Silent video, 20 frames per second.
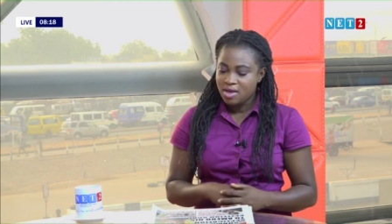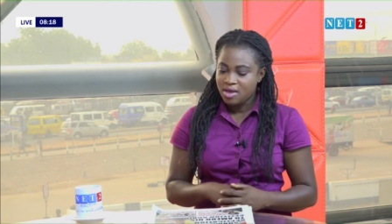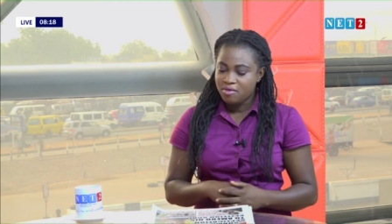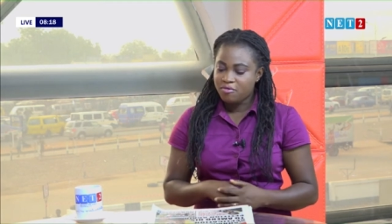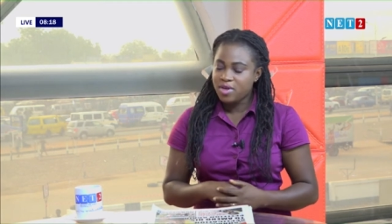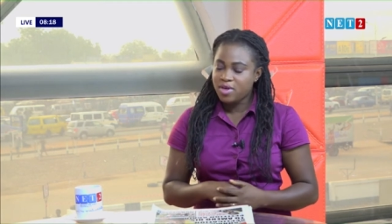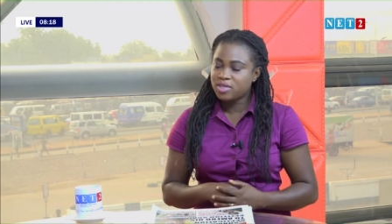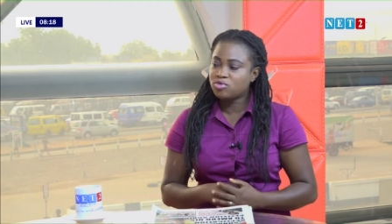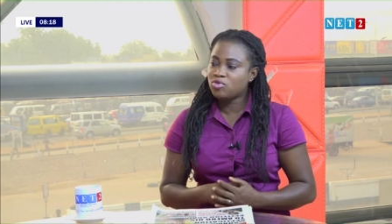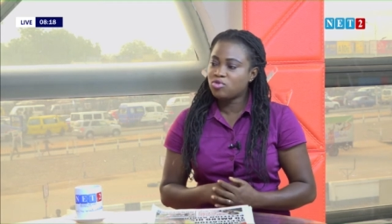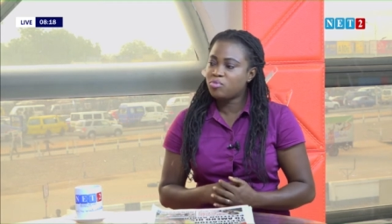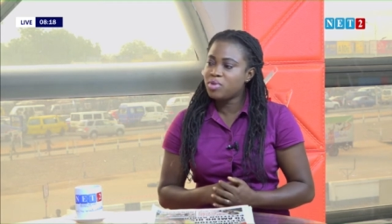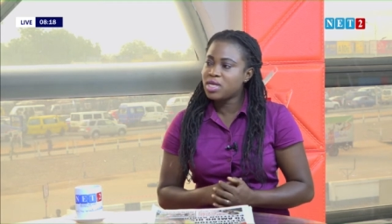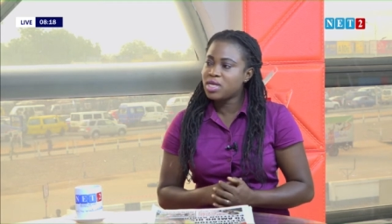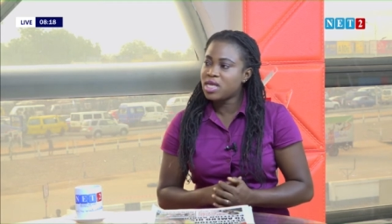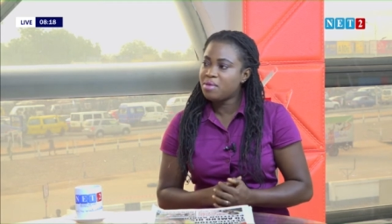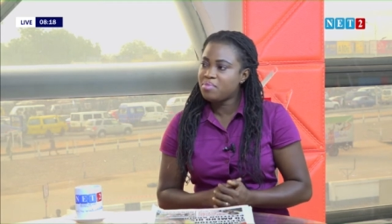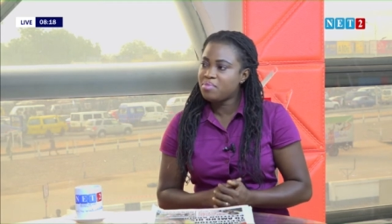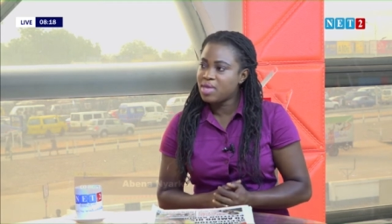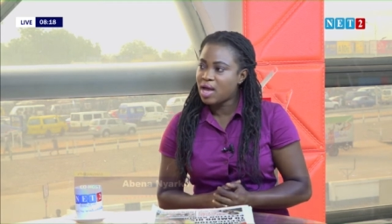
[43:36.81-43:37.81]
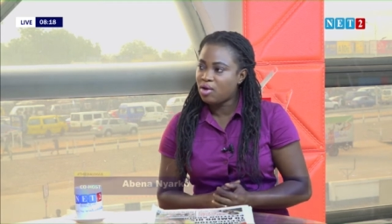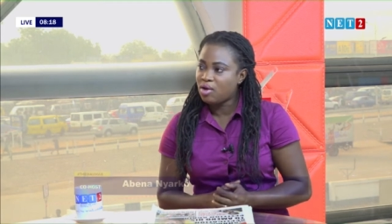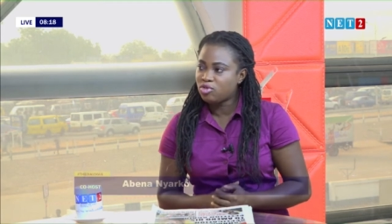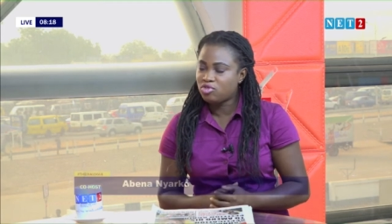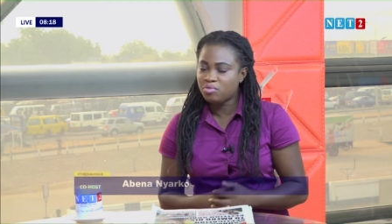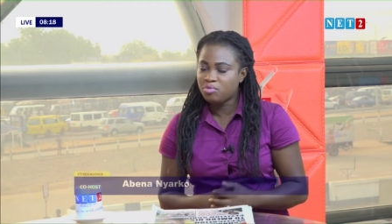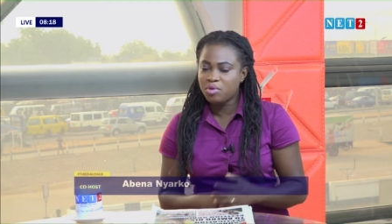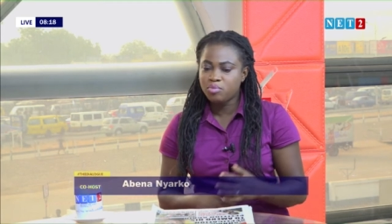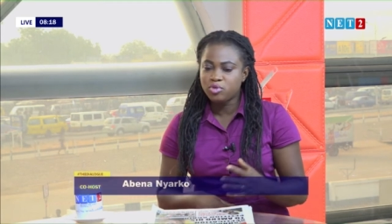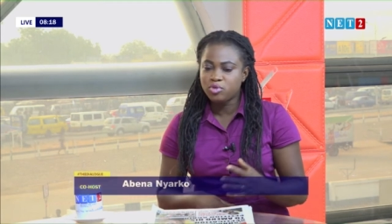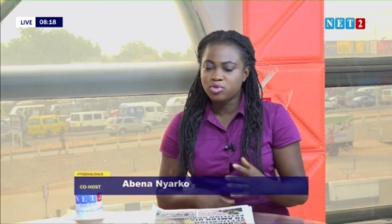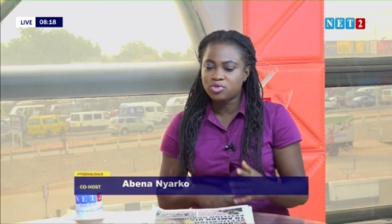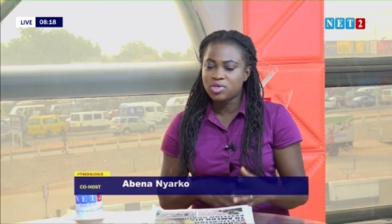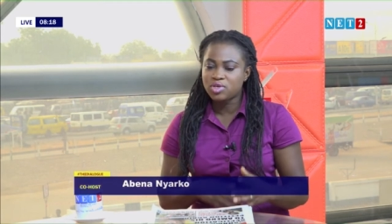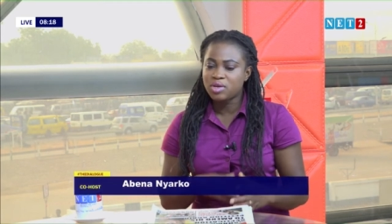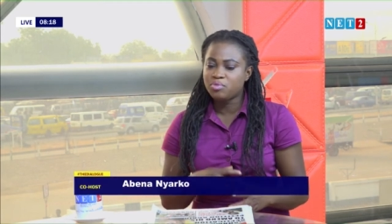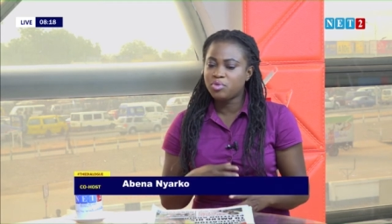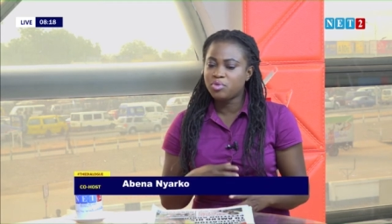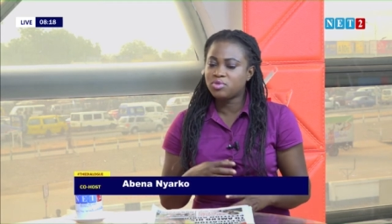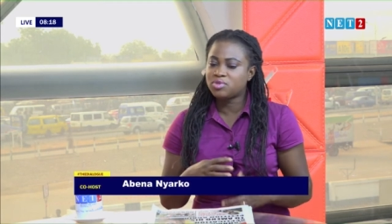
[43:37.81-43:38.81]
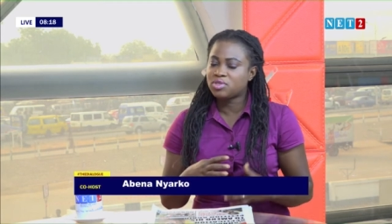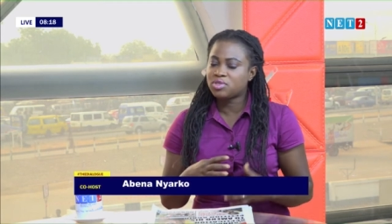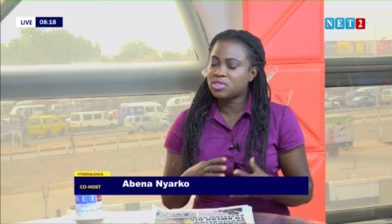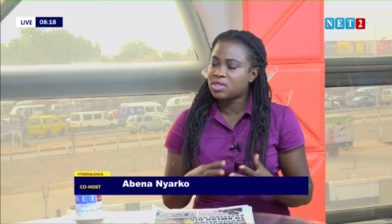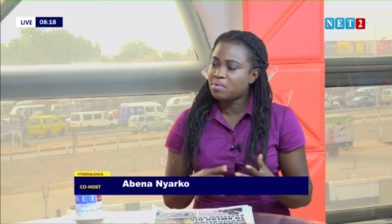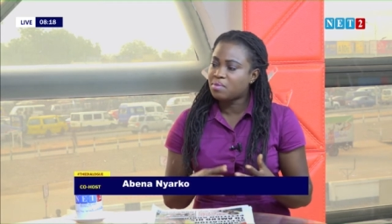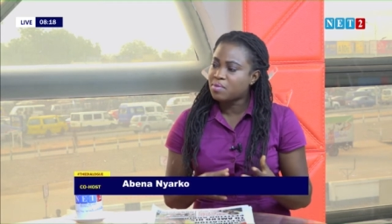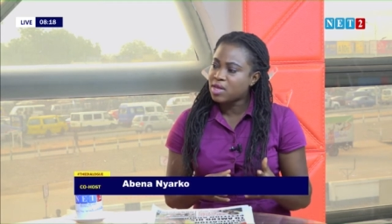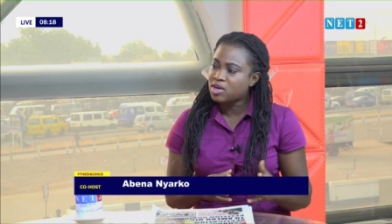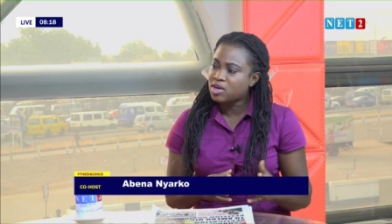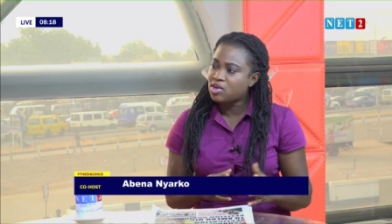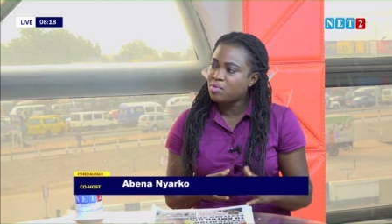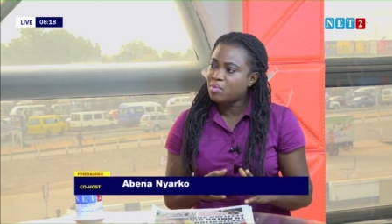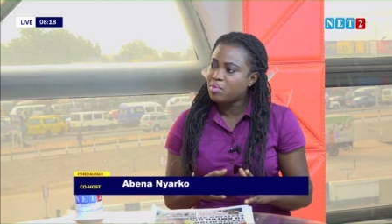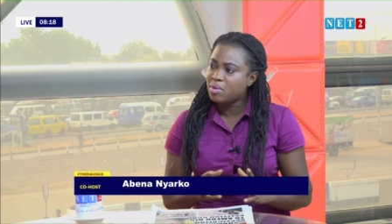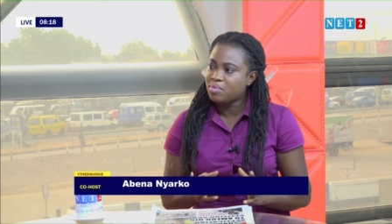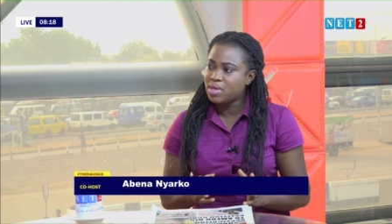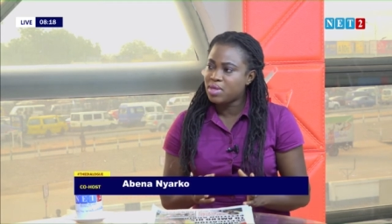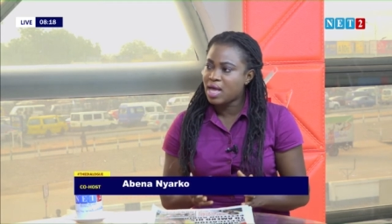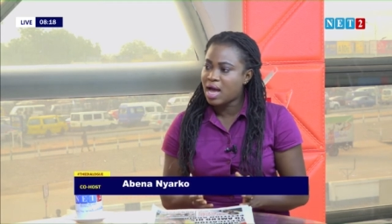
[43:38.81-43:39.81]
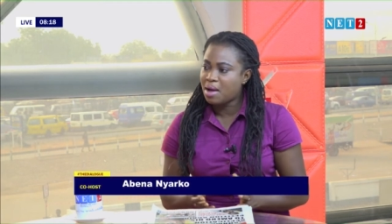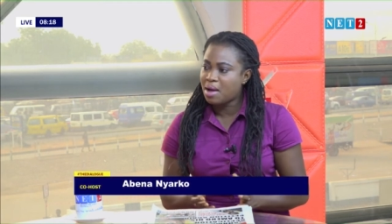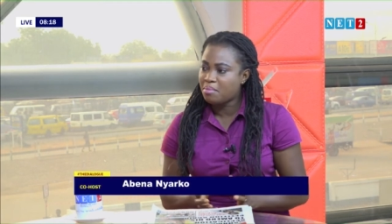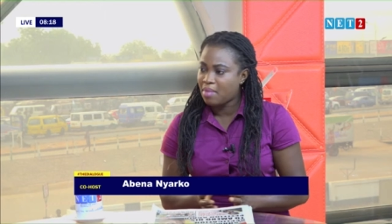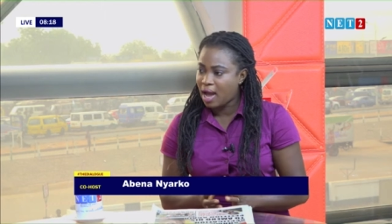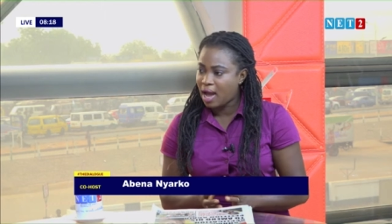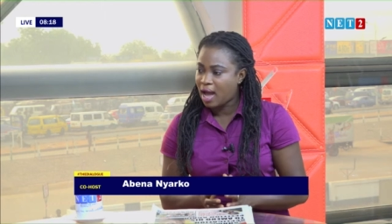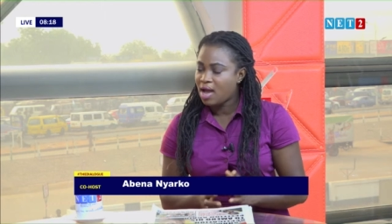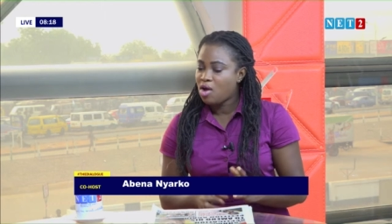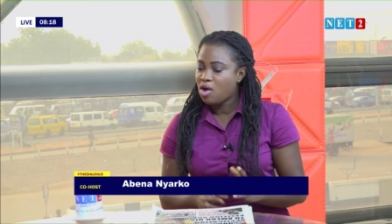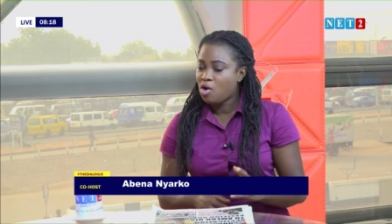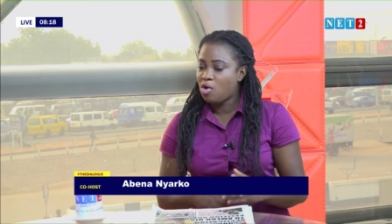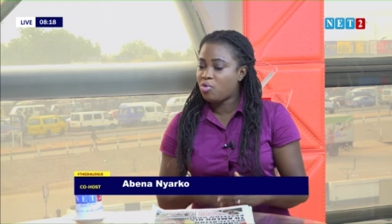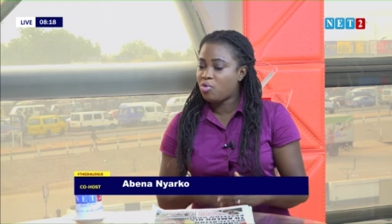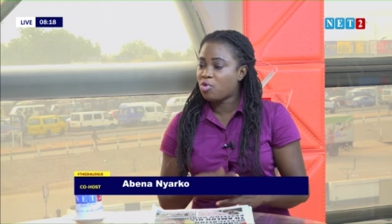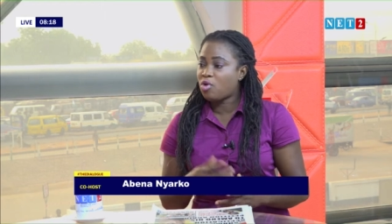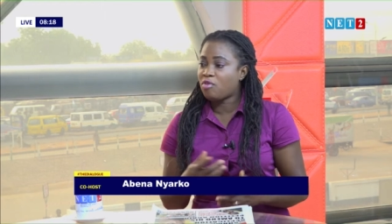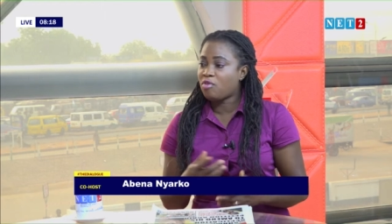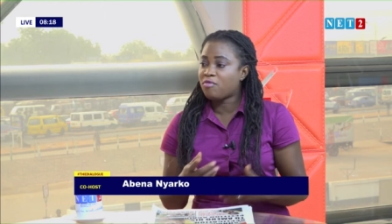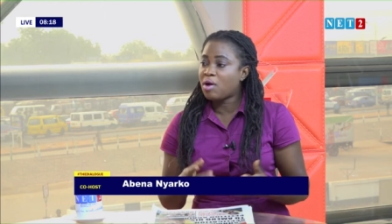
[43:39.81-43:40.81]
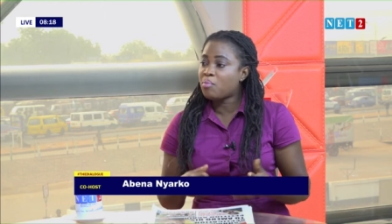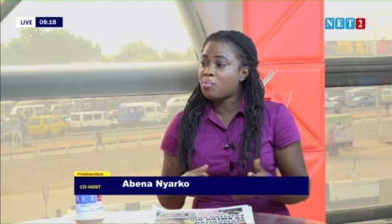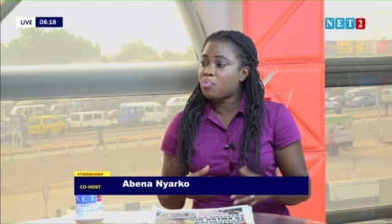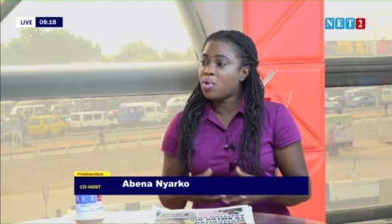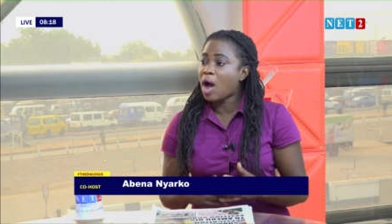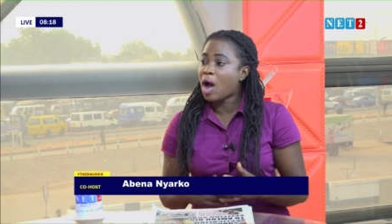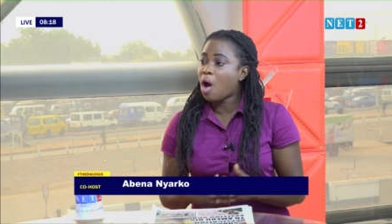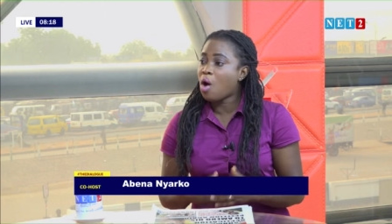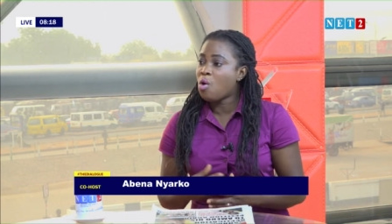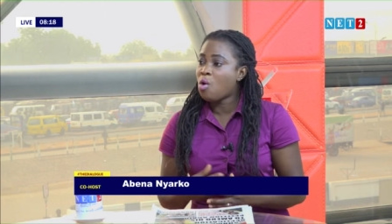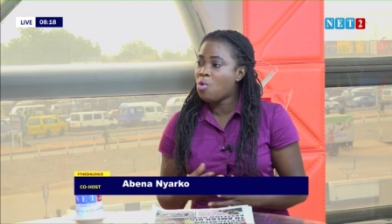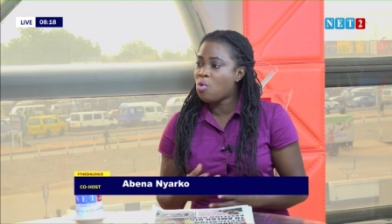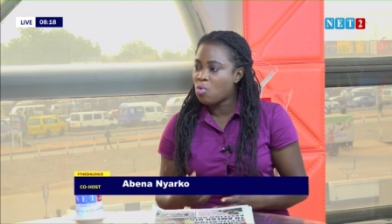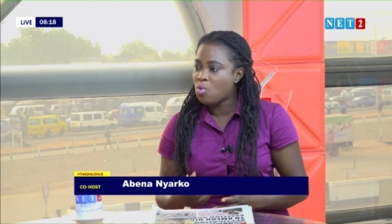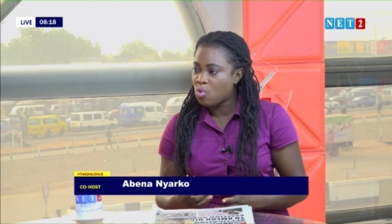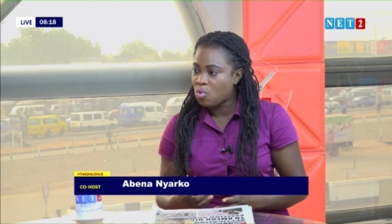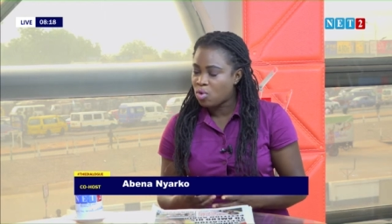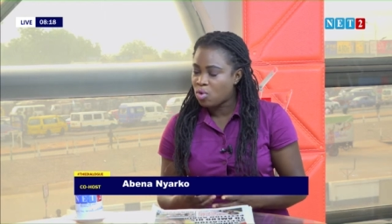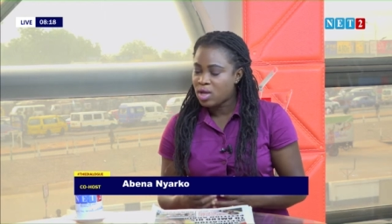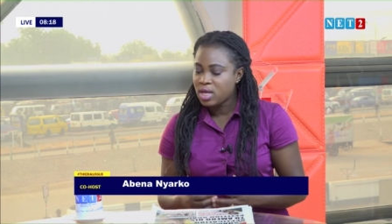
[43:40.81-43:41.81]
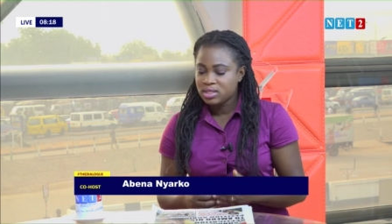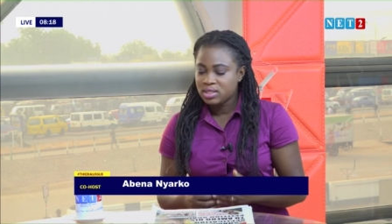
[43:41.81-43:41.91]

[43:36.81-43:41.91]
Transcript: First, no binye bia, which me boost an immune system, yen yome bia ma, or recover mpa own,